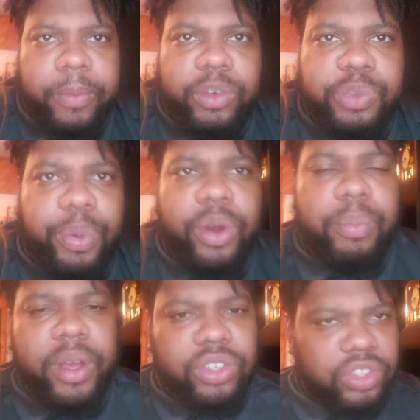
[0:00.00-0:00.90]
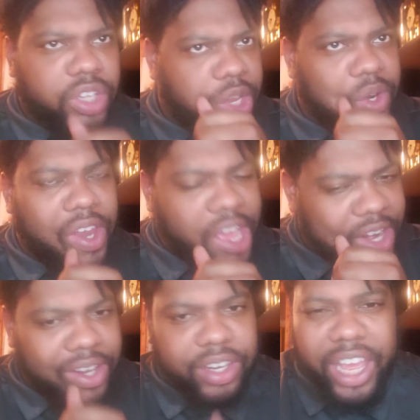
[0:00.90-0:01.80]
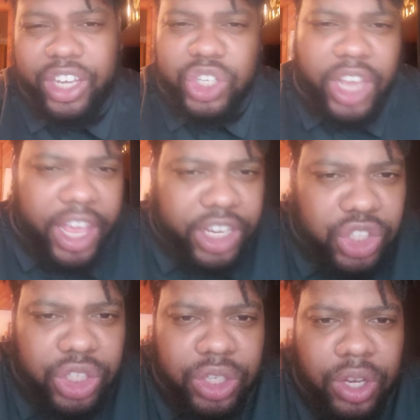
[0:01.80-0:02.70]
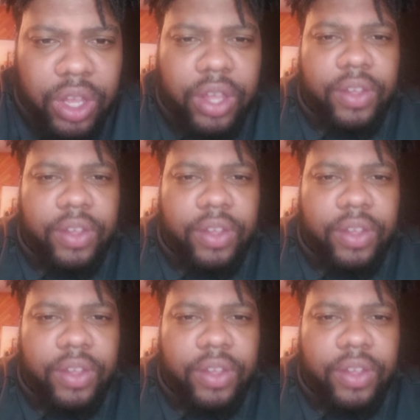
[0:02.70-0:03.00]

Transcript: just pretty much is underlining education,